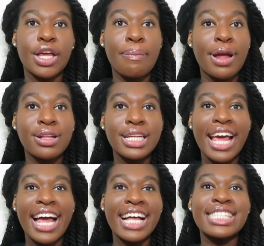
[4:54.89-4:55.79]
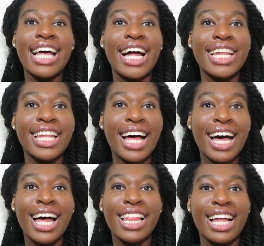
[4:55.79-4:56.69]
Maryland has a
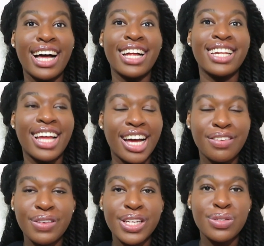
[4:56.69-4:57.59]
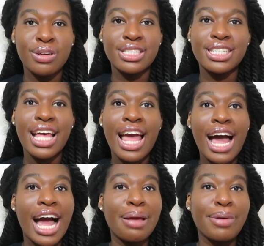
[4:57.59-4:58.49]
lot, a lot, a lot of resources.
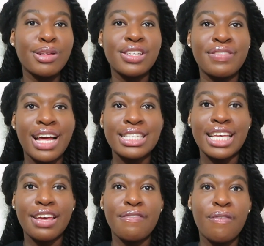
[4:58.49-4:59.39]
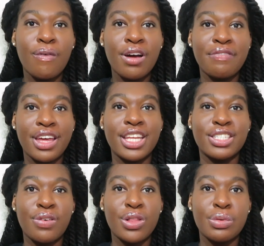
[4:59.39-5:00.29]
I am guilty of not taking full
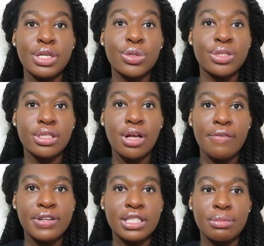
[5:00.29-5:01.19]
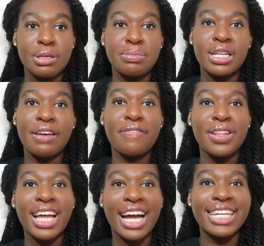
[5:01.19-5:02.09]
advantage of all the resources offered to me, but I
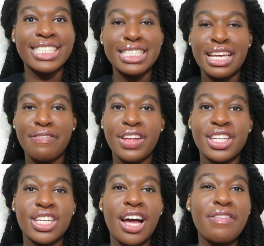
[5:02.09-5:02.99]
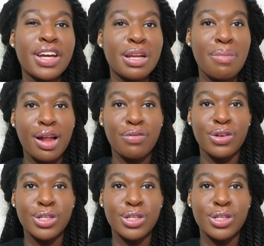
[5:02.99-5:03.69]
feel like I did take advantage of a good amount of